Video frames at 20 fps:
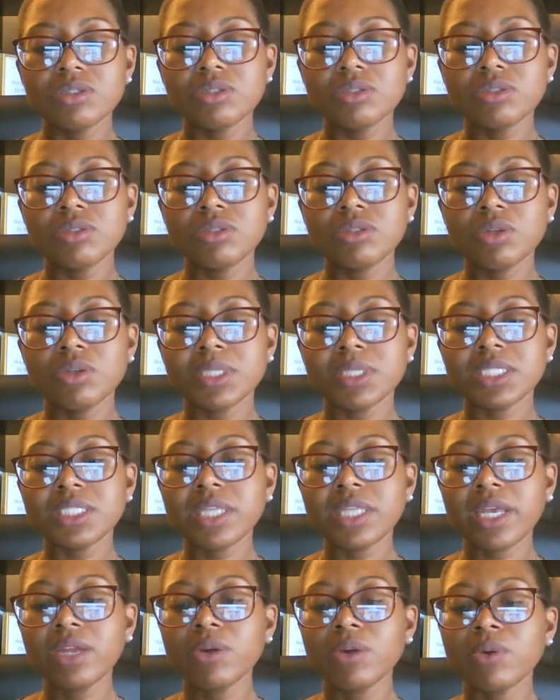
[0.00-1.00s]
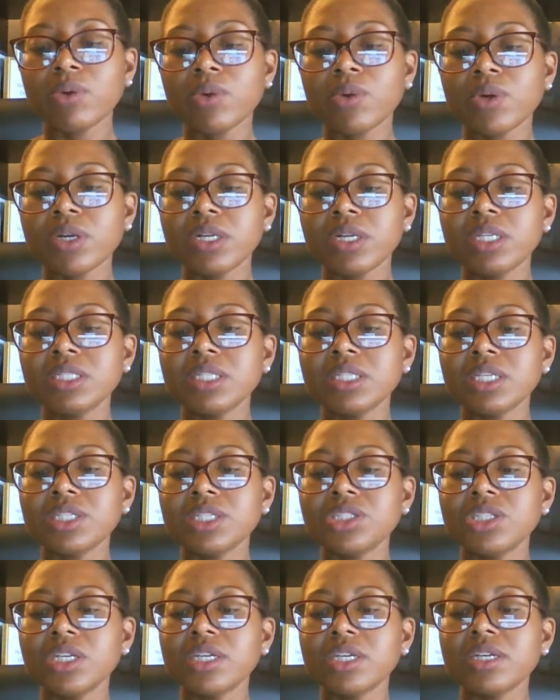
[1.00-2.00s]
So a state or
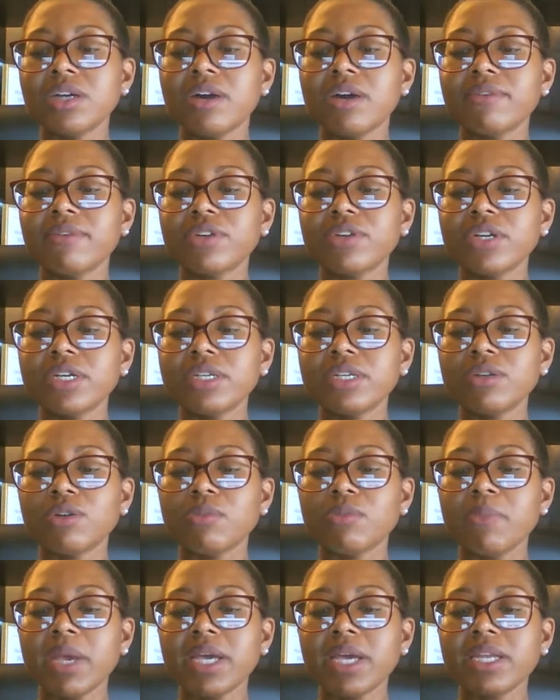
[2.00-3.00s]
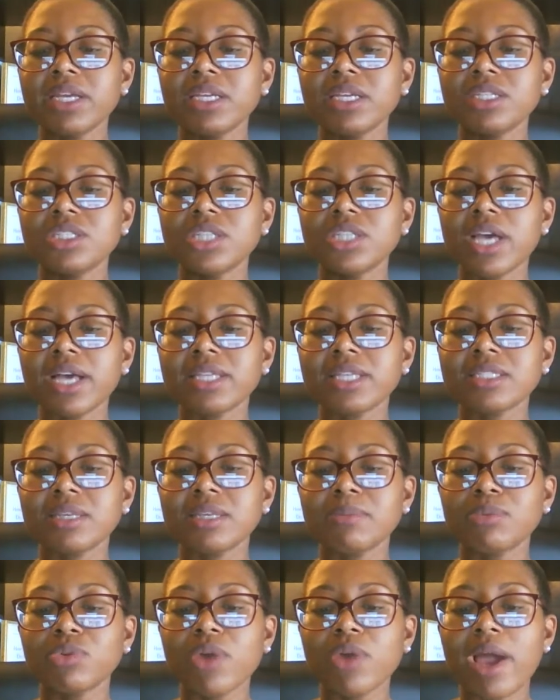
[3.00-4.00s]
organization governed or managed as a
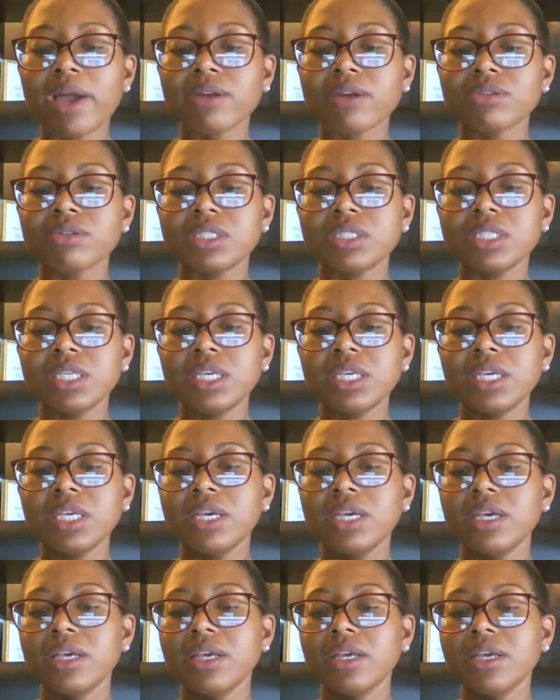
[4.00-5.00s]
bureaucracy,